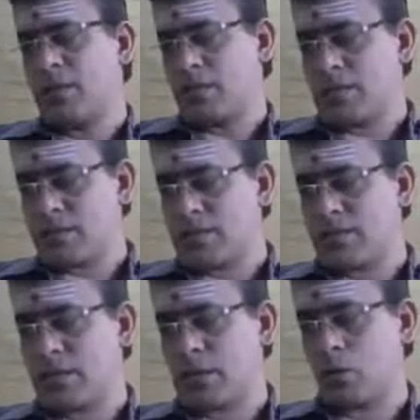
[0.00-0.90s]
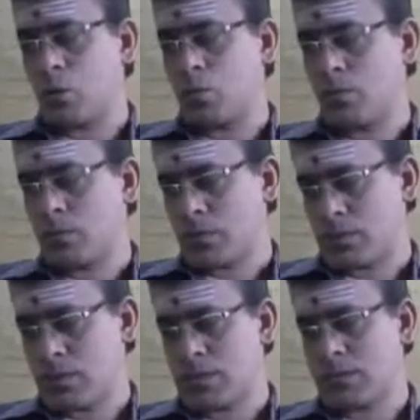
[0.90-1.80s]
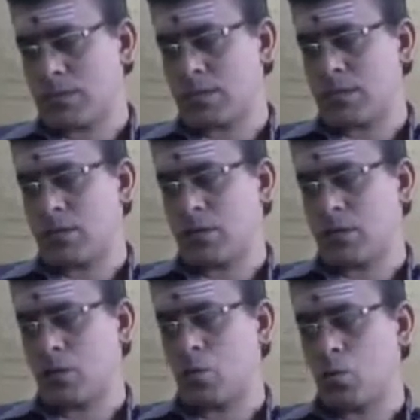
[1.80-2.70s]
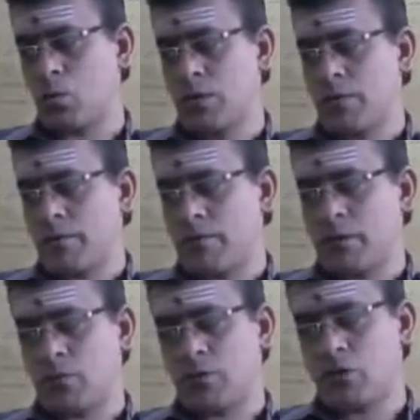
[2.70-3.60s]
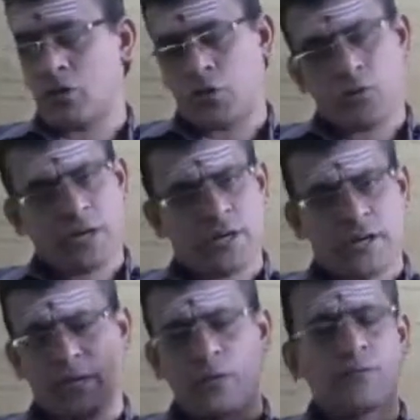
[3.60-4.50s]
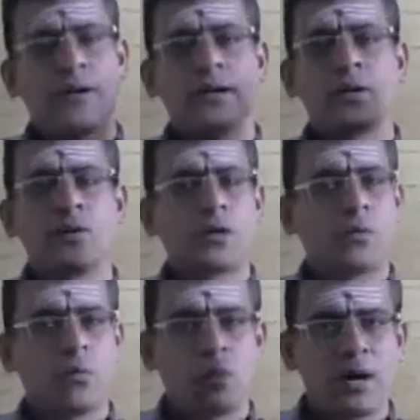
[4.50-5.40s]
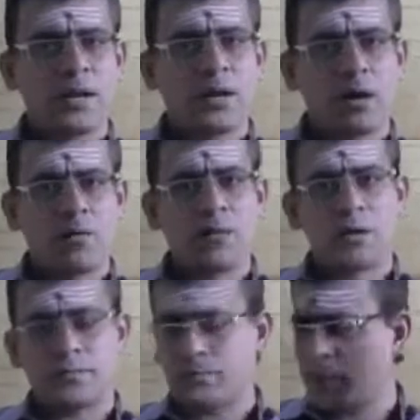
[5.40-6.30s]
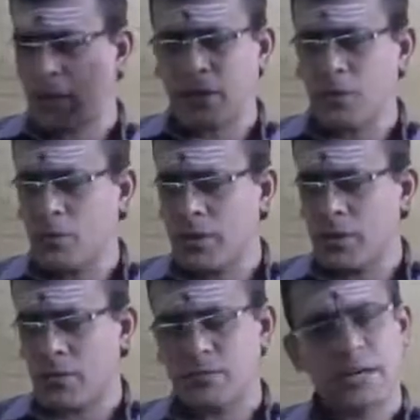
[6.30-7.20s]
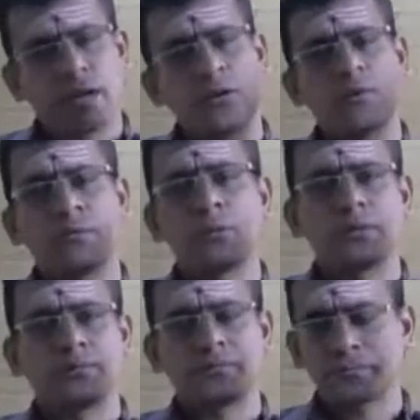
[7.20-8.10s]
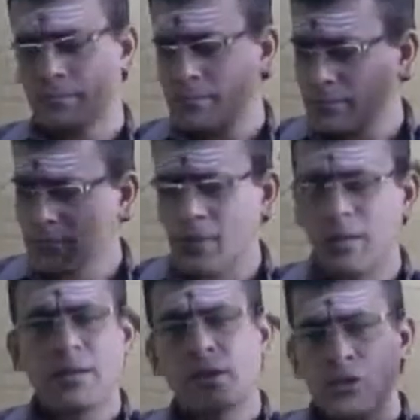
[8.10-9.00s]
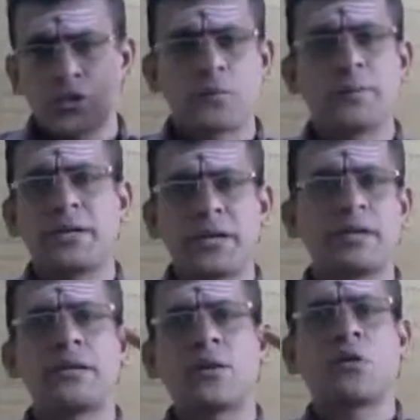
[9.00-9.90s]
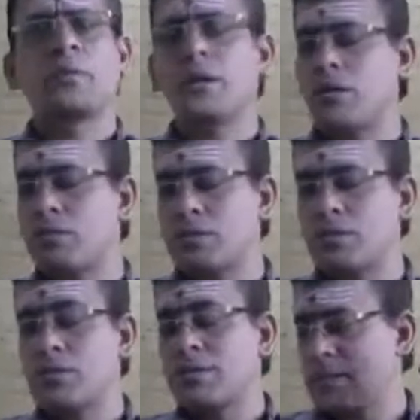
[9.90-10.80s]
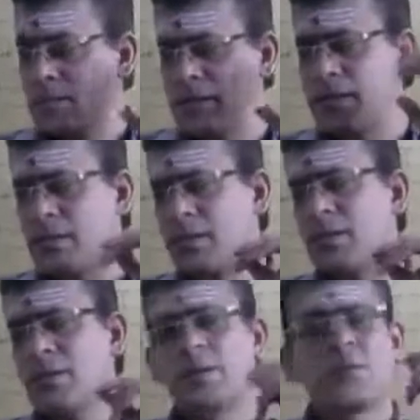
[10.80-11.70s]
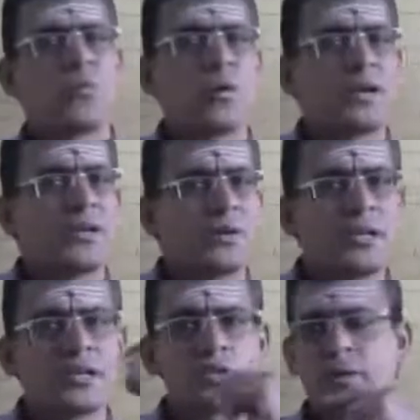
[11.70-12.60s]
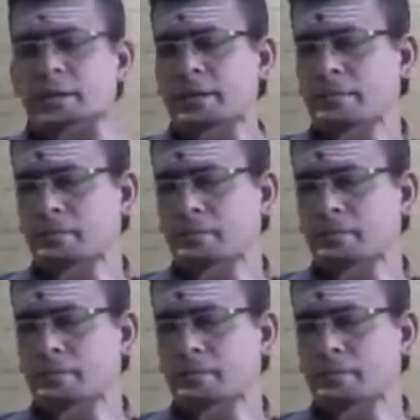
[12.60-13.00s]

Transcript: This is the clue. This is the clue with which you can try to find out 1 hour, 1 unit of standard output should be done in how many hours? See here, 1 unit is 20.